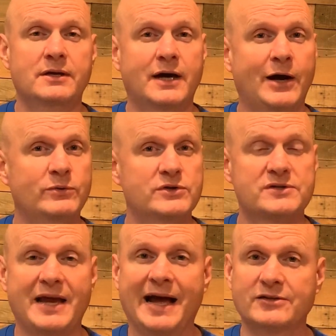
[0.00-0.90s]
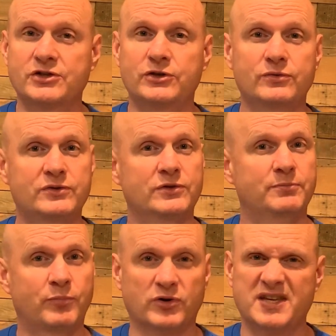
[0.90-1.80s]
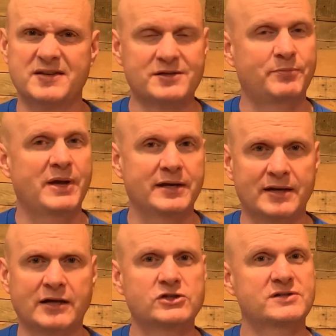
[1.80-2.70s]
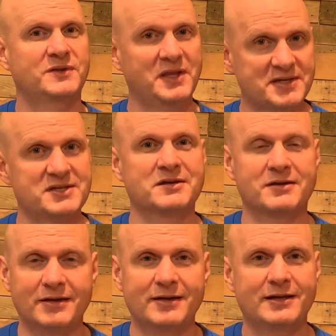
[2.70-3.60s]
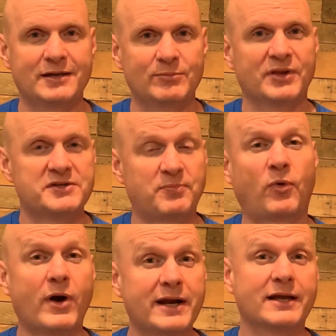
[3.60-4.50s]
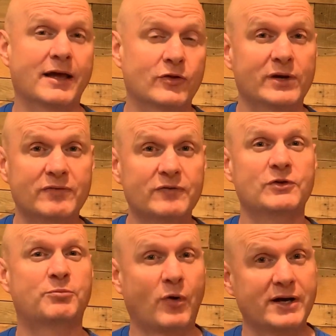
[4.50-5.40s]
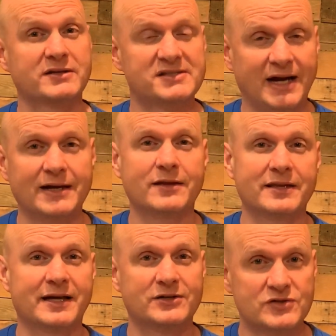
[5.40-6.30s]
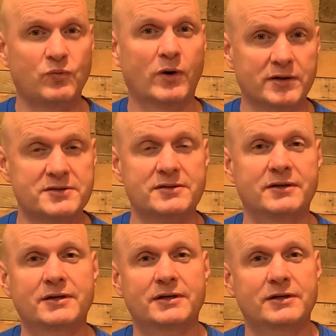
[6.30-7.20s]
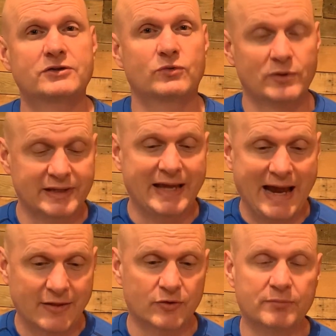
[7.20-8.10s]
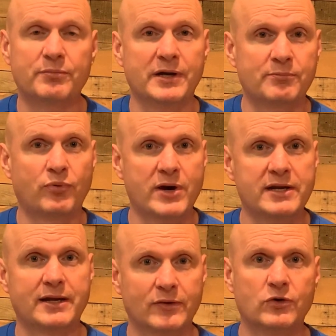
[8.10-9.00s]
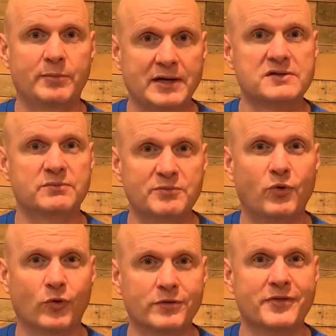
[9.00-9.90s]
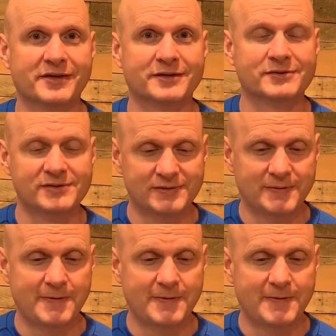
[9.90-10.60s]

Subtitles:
I would just ask you to participate, not just listen, but let's pray together. Even if you're praying silently, I just want us to really gather and pray together about some important things.